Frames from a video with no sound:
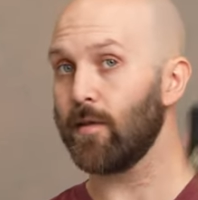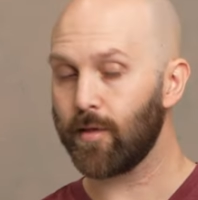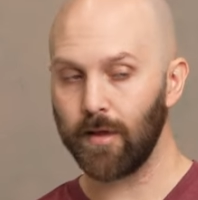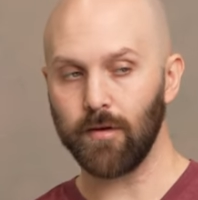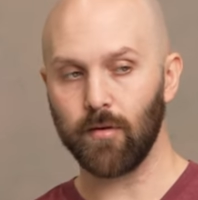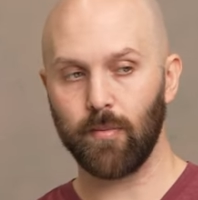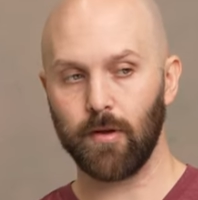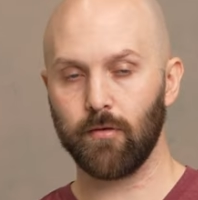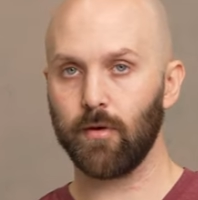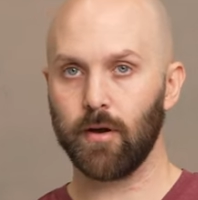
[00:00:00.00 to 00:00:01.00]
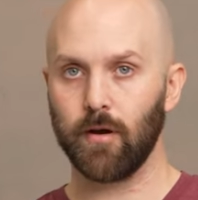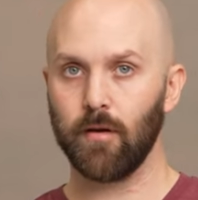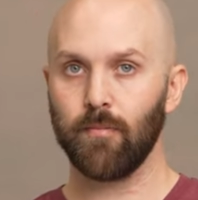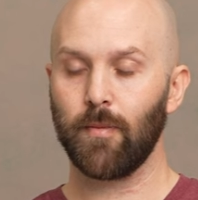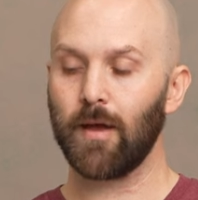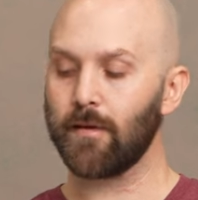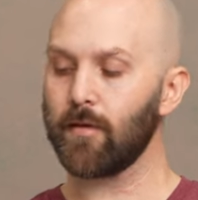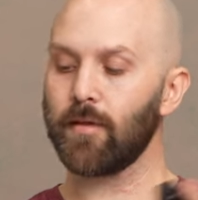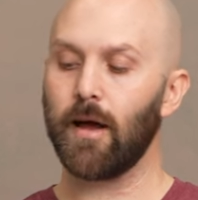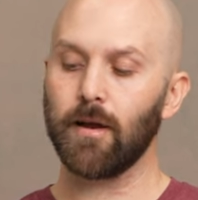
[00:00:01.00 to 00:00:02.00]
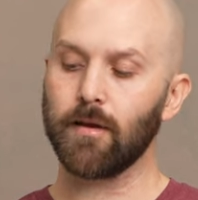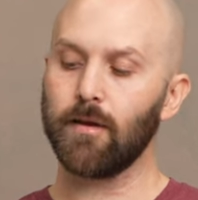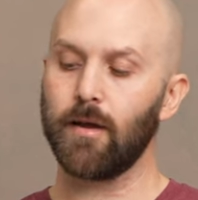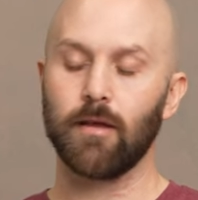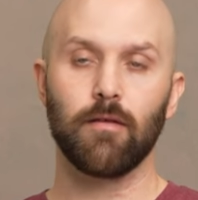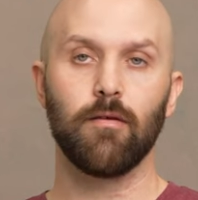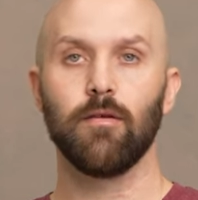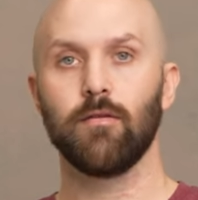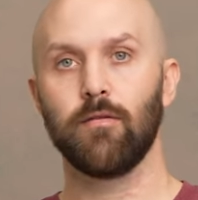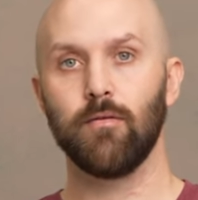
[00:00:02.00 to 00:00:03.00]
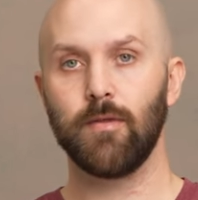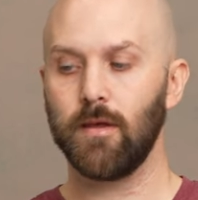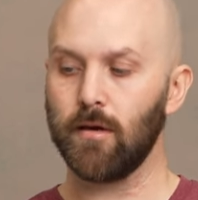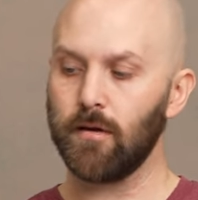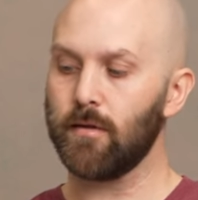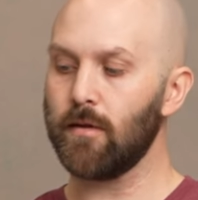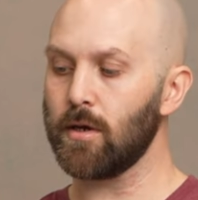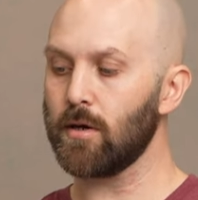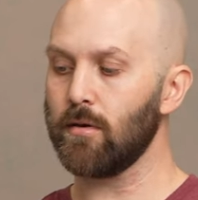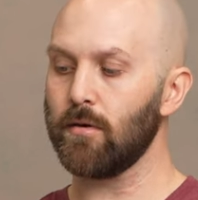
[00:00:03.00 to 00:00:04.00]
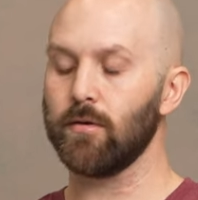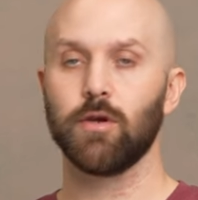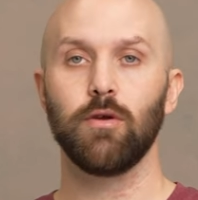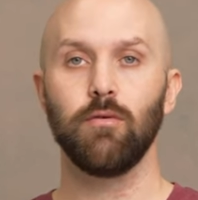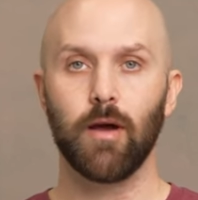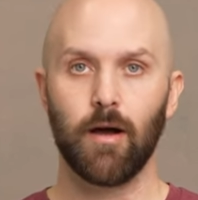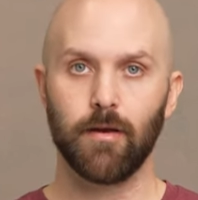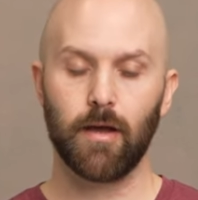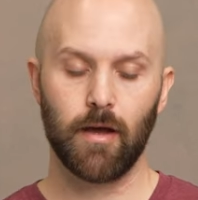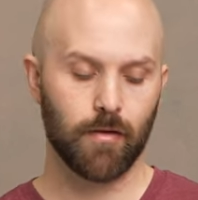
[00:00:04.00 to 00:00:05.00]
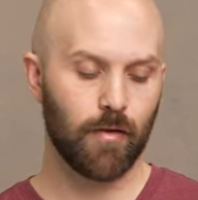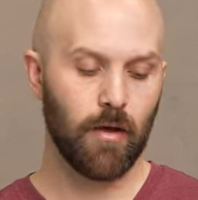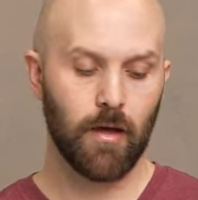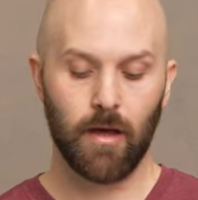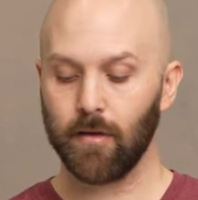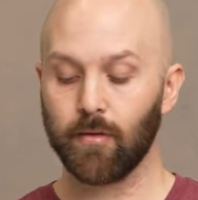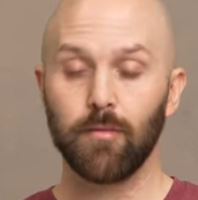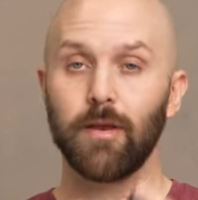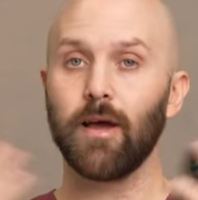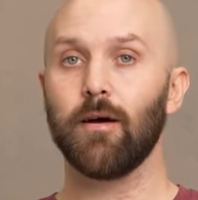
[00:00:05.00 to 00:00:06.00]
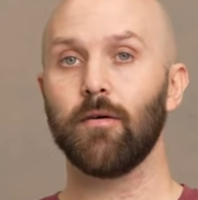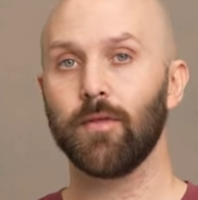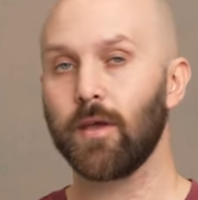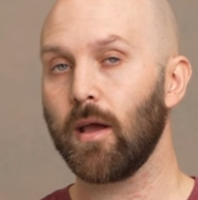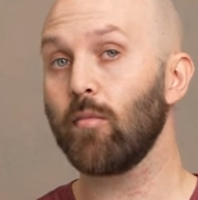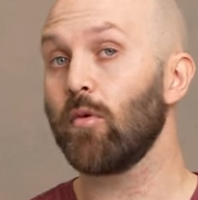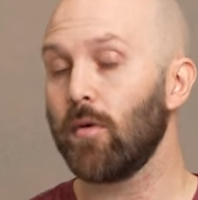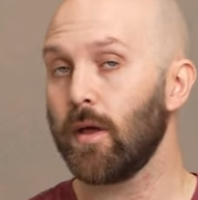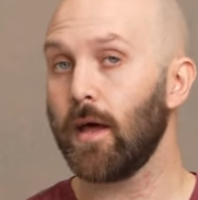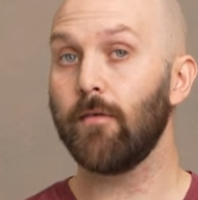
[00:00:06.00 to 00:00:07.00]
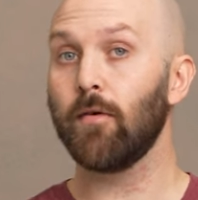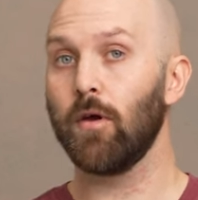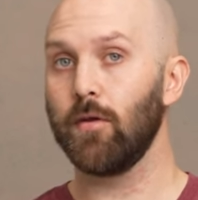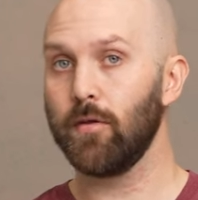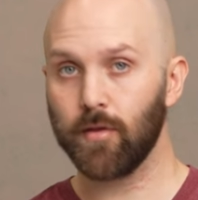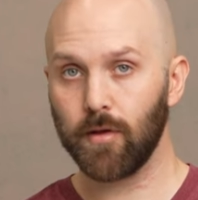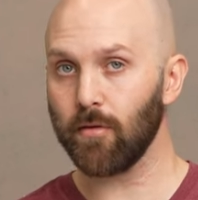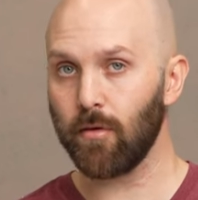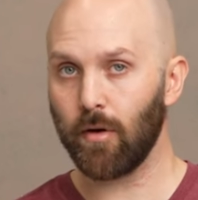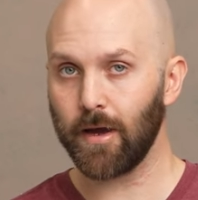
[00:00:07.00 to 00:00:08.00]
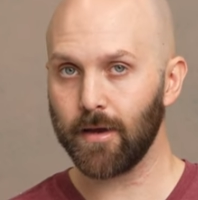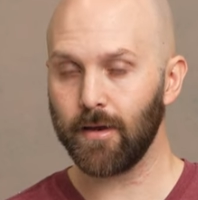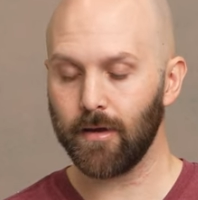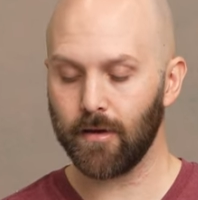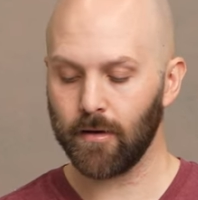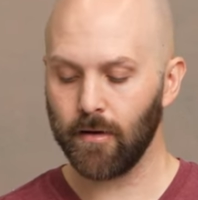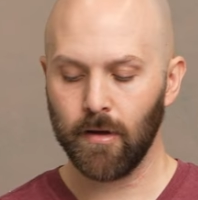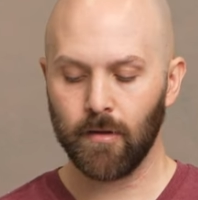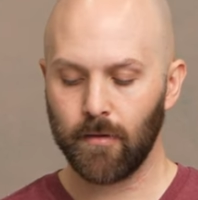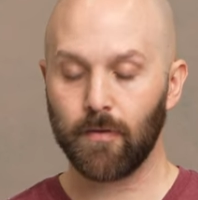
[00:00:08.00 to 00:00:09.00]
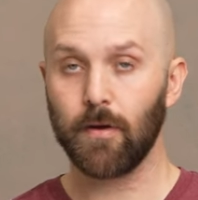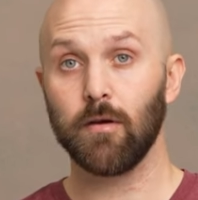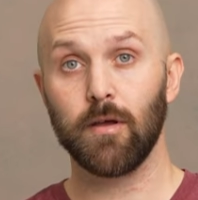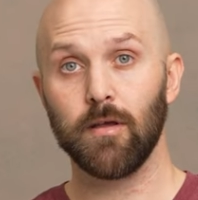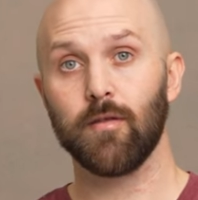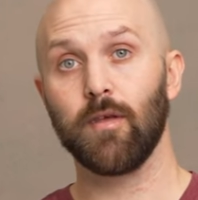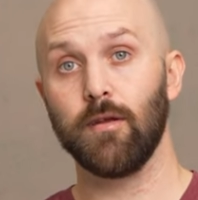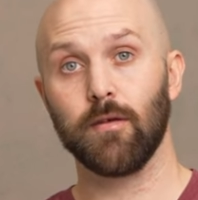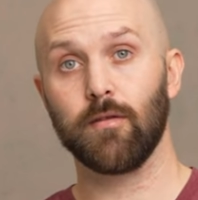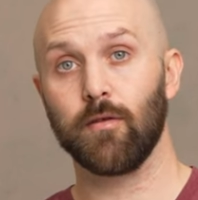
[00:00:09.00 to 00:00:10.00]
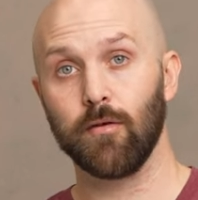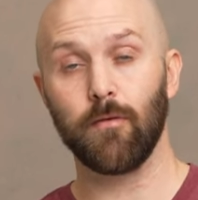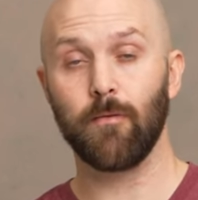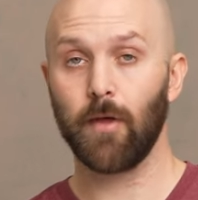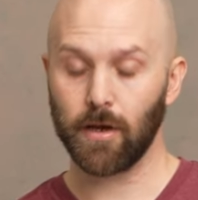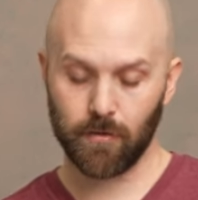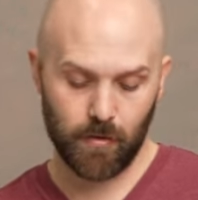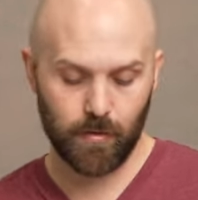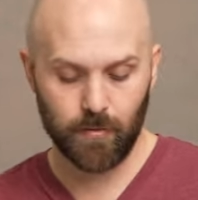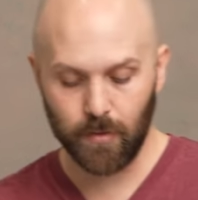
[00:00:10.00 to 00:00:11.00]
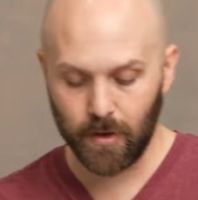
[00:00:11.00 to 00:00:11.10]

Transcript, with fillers: single pin trigger that does not connect to the additional shoe contacts, and so now the camera will have zero idea that there is an external flash system